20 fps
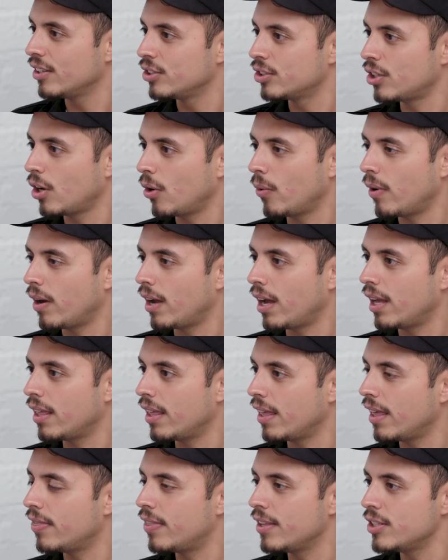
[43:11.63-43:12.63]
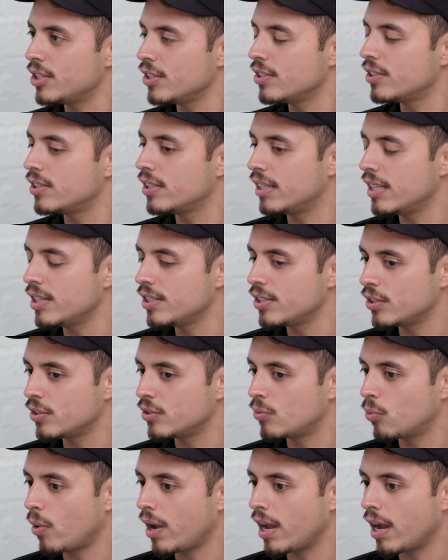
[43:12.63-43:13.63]
So uh, this is this
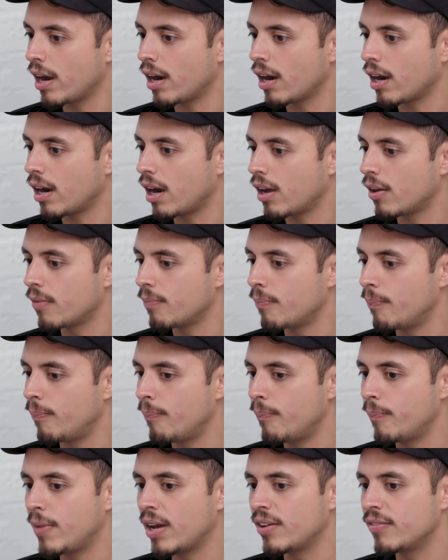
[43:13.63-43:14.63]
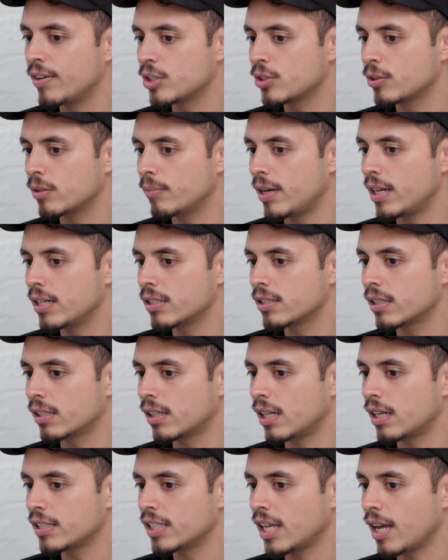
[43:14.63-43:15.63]
is where conventional medicine a
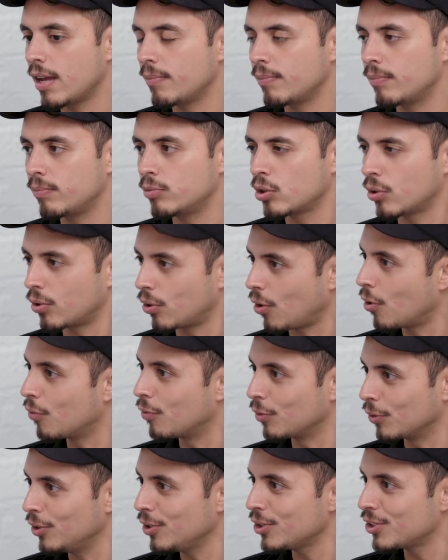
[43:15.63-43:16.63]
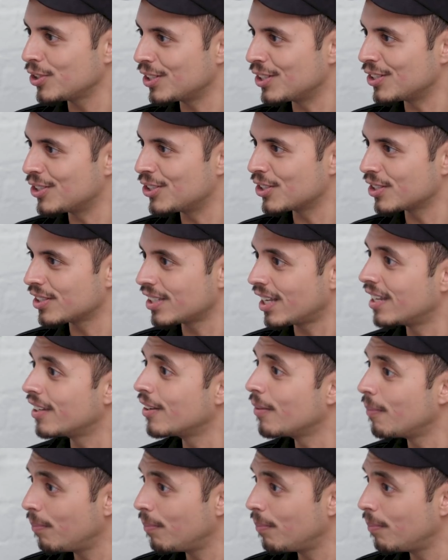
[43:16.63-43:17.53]
lot of time sort of overlooks, and it's just like